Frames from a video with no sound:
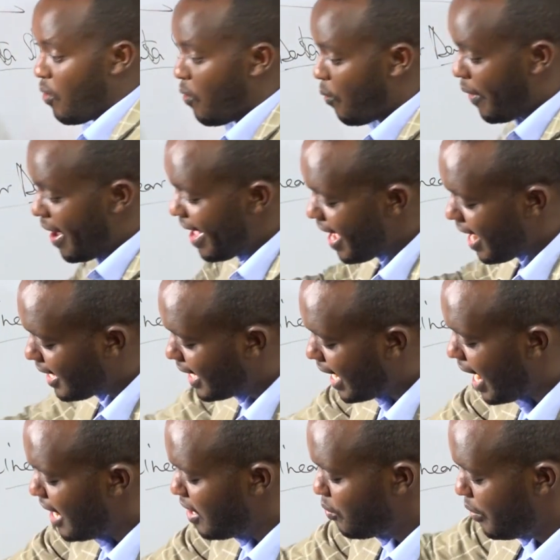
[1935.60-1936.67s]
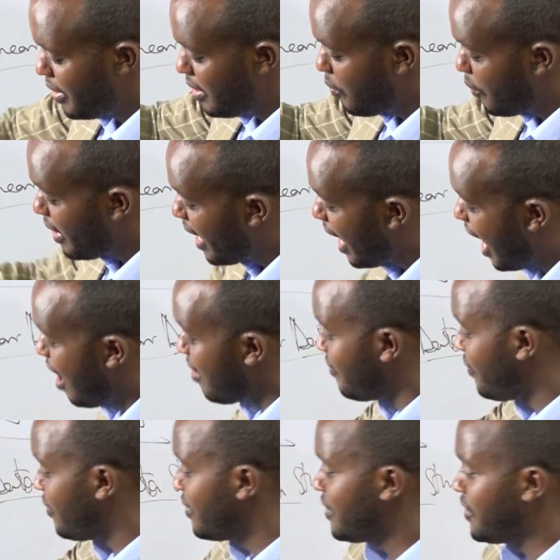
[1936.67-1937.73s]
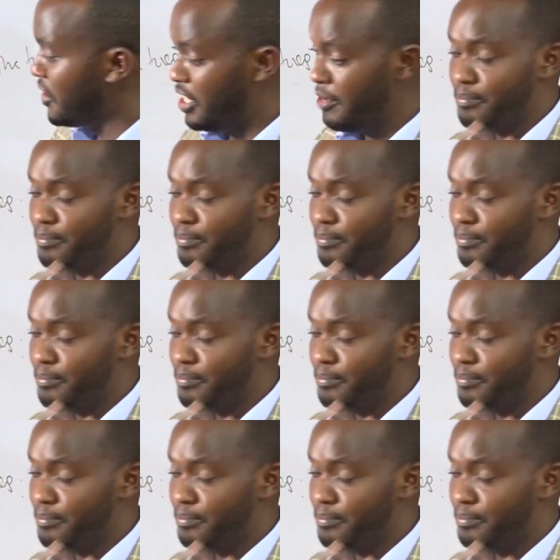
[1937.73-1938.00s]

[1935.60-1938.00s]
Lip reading: where can we have 3